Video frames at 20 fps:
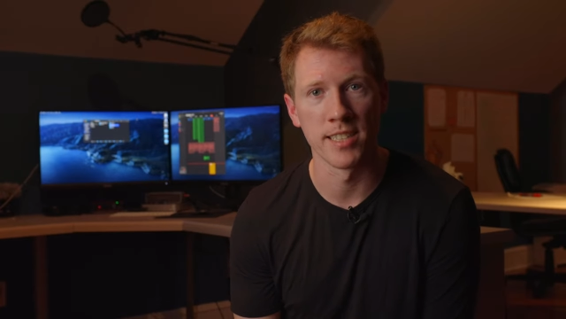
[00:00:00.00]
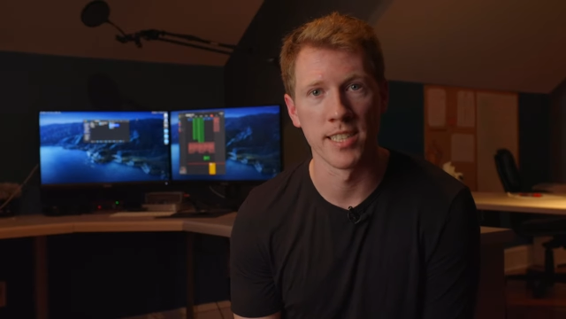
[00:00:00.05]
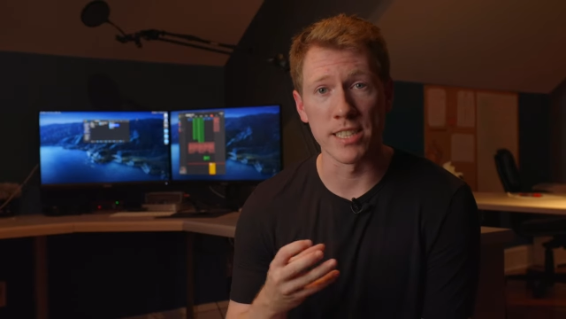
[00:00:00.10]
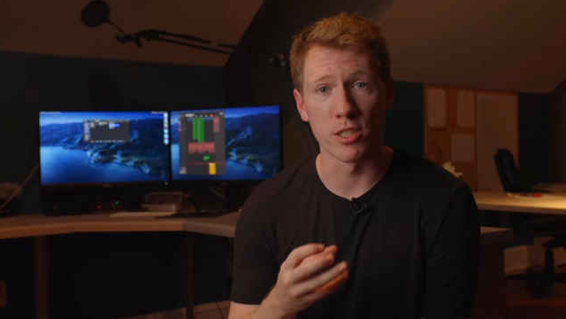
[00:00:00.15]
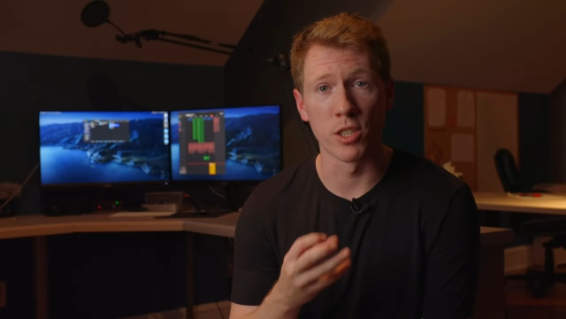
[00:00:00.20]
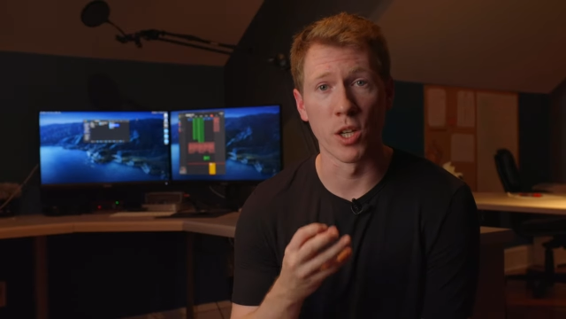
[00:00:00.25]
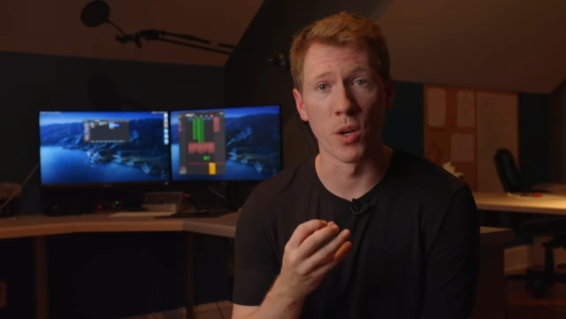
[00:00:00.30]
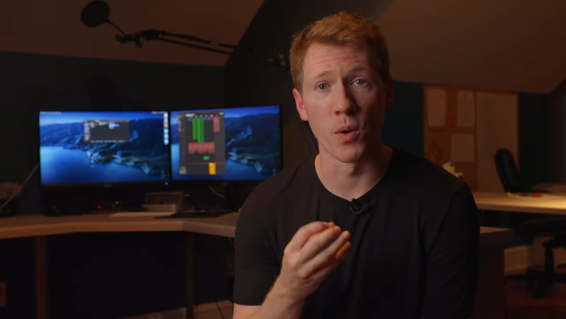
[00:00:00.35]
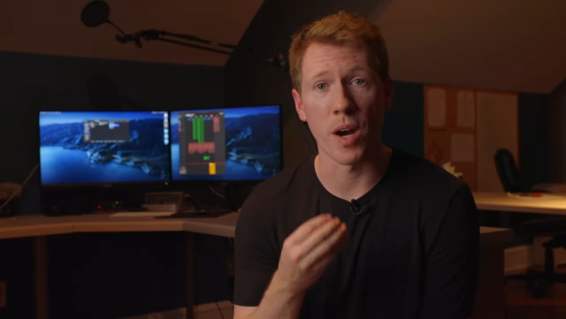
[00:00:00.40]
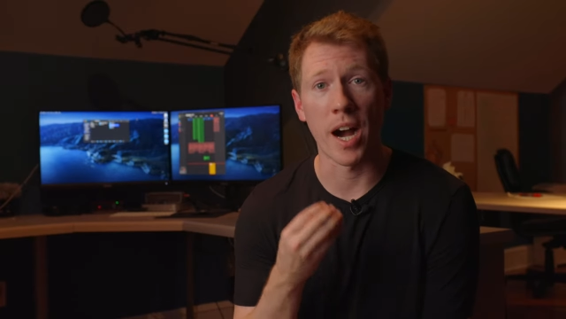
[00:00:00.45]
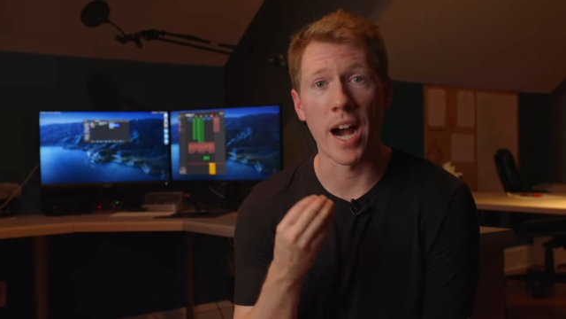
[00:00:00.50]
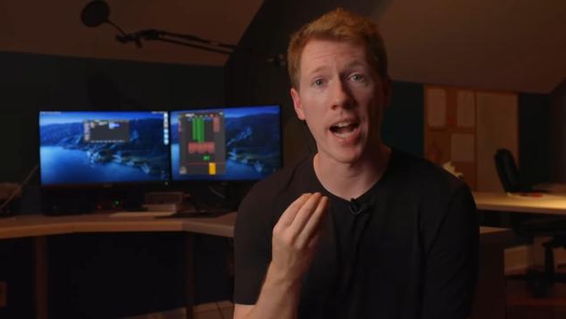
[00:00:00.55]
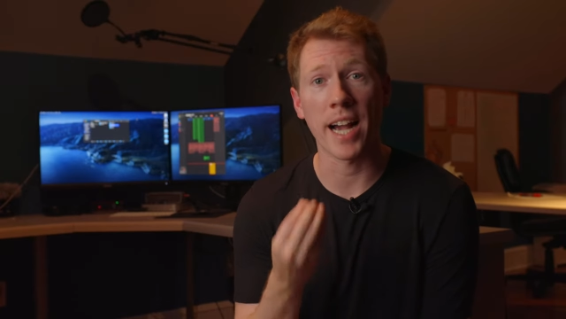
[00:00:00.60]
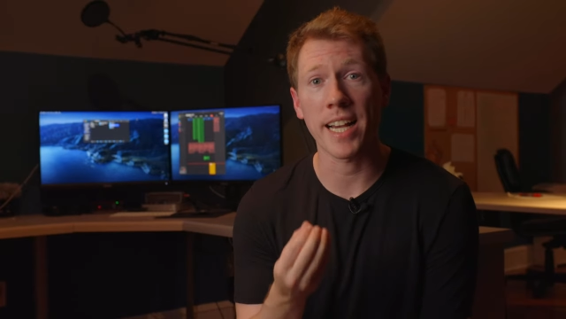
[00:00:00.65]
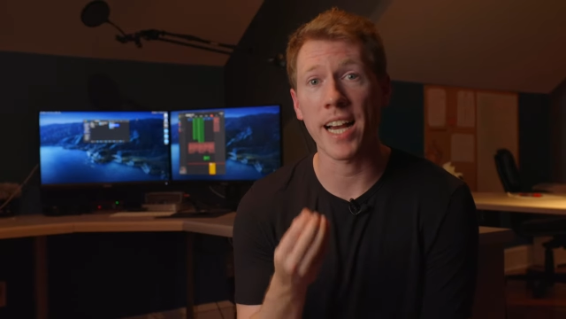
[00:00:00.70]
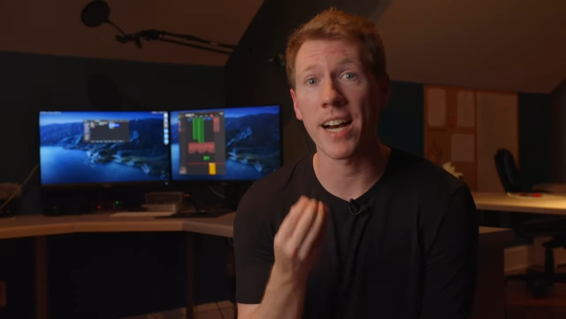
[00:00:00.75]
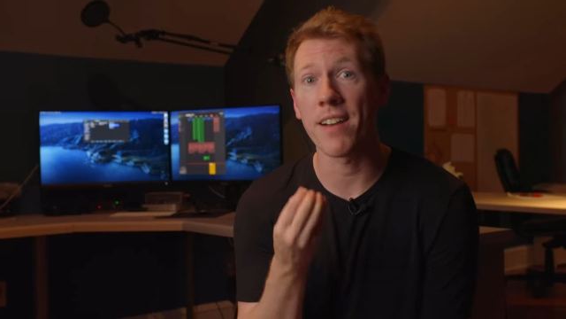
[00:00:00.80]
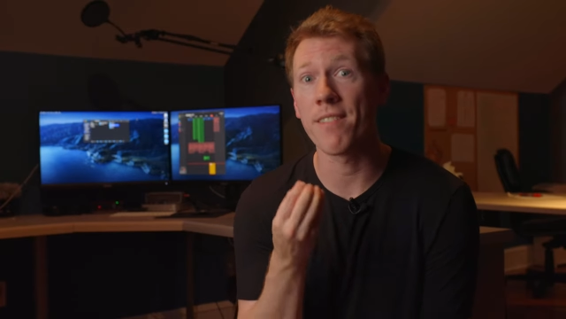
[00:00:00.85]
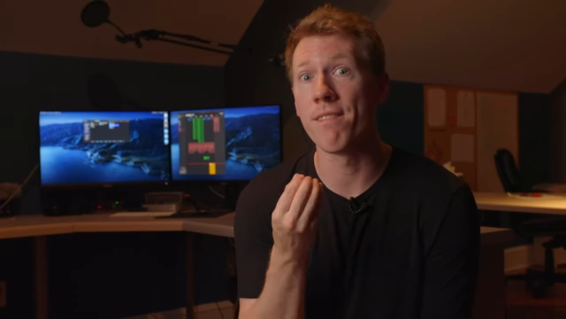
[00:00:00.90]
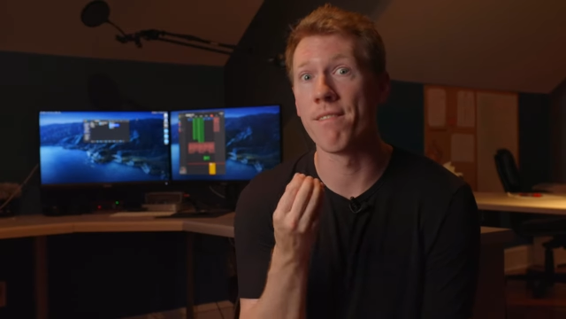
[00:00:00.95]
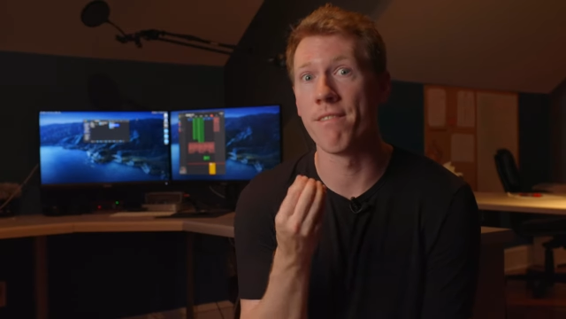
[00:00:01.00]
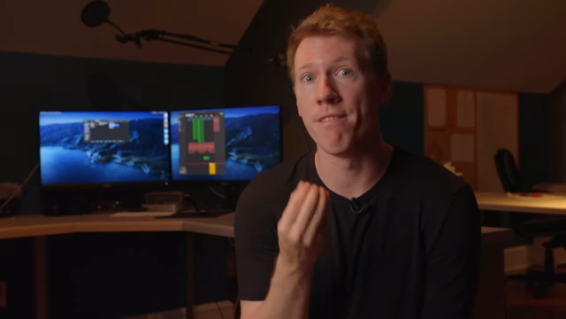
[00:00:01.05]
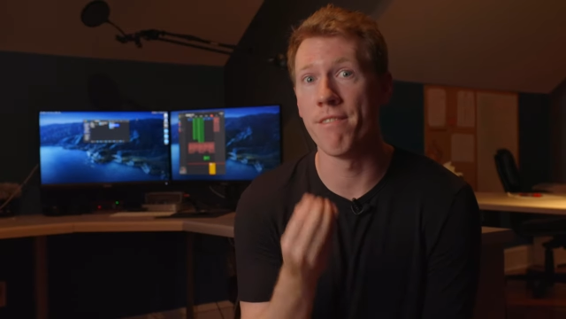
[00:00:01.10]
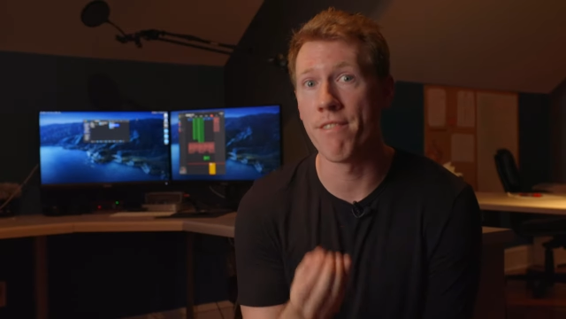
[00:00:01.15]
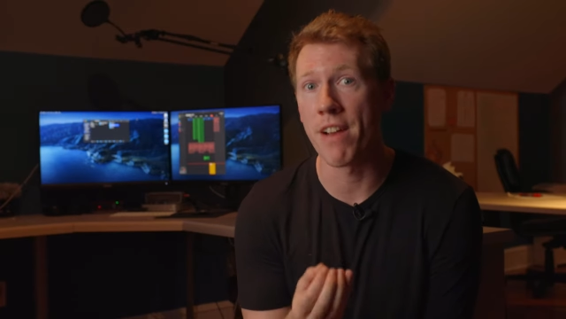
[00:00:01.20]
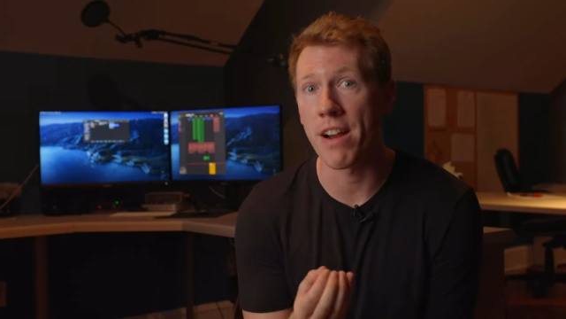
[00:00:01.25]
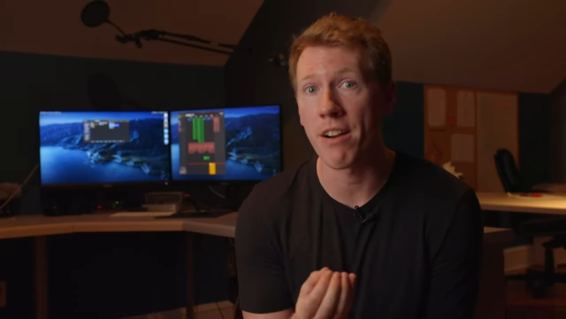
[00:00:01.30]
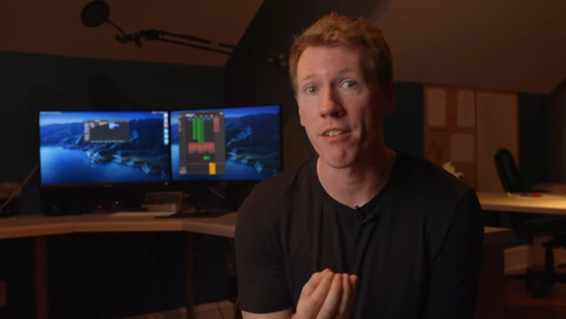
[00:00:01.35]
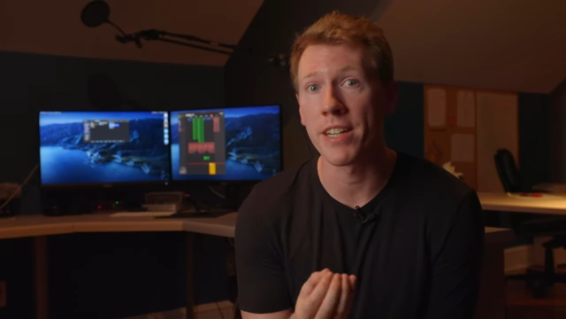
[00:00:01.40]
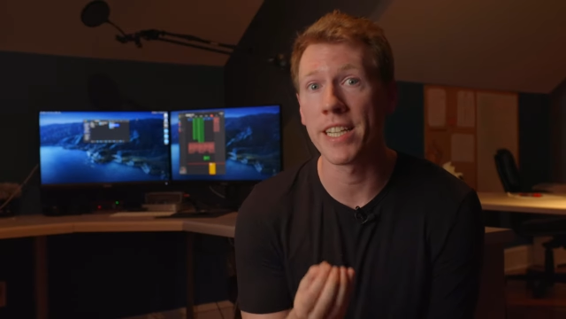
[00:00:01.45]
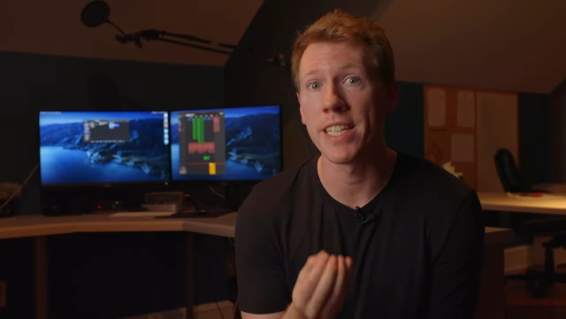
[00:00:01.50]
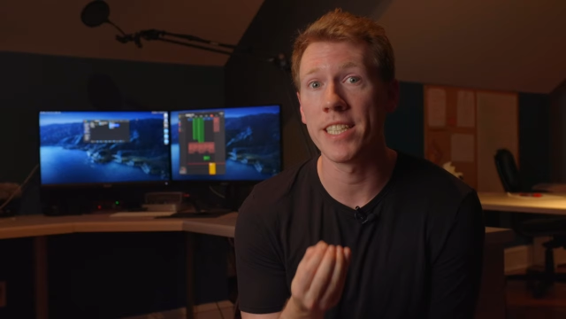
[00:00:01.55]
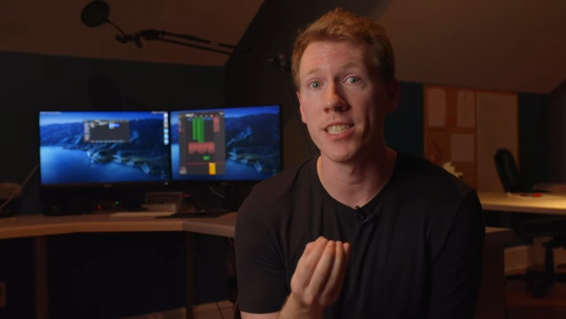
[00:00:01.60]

And so I got very